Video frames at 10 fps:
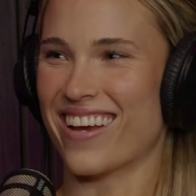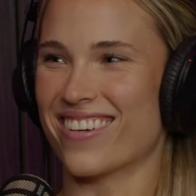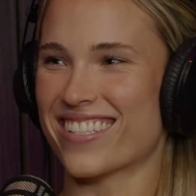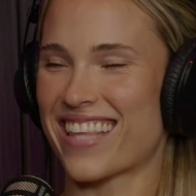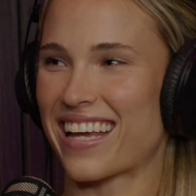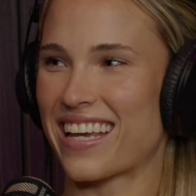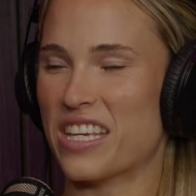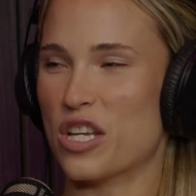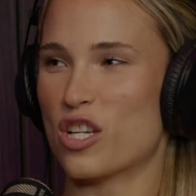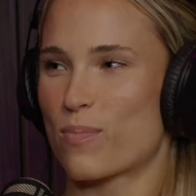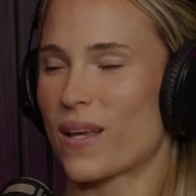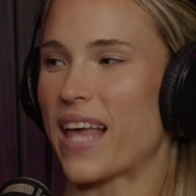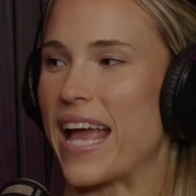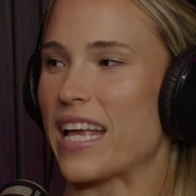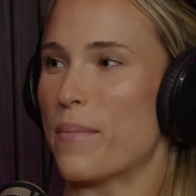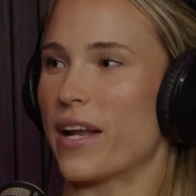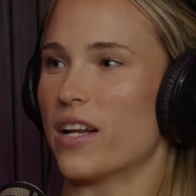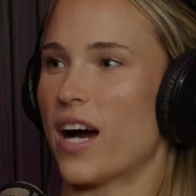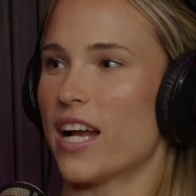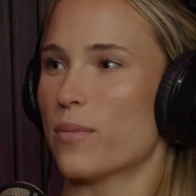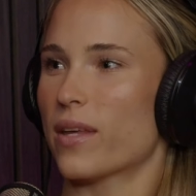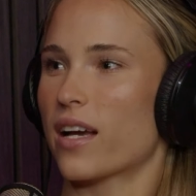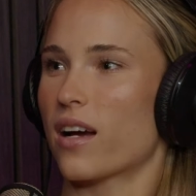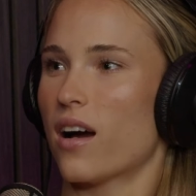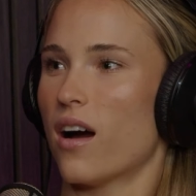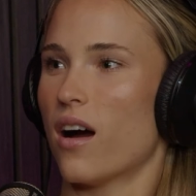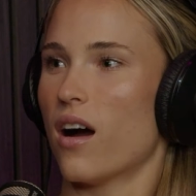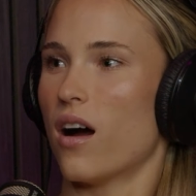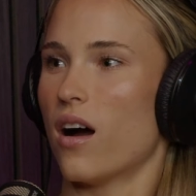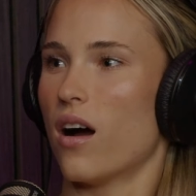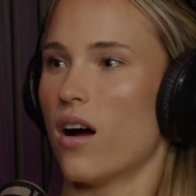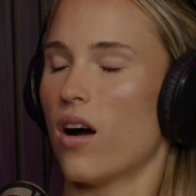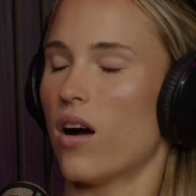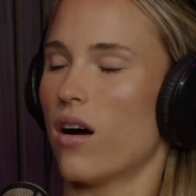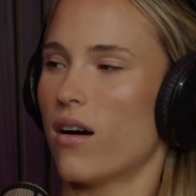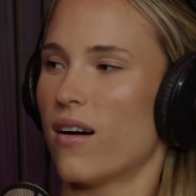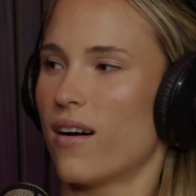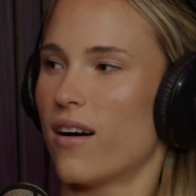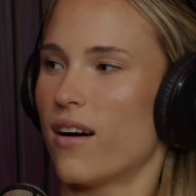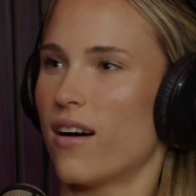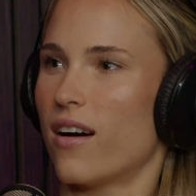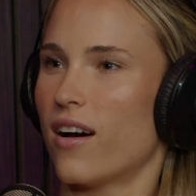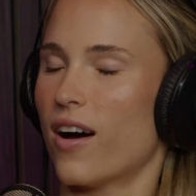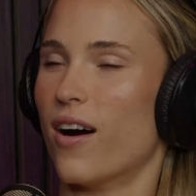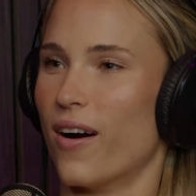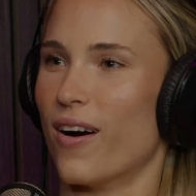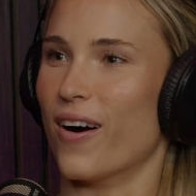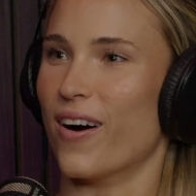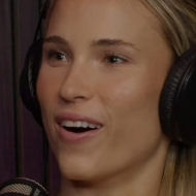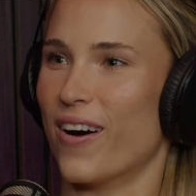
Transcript: it was like, you'd just be laying in bed at night and you'd be like, oh, Oh,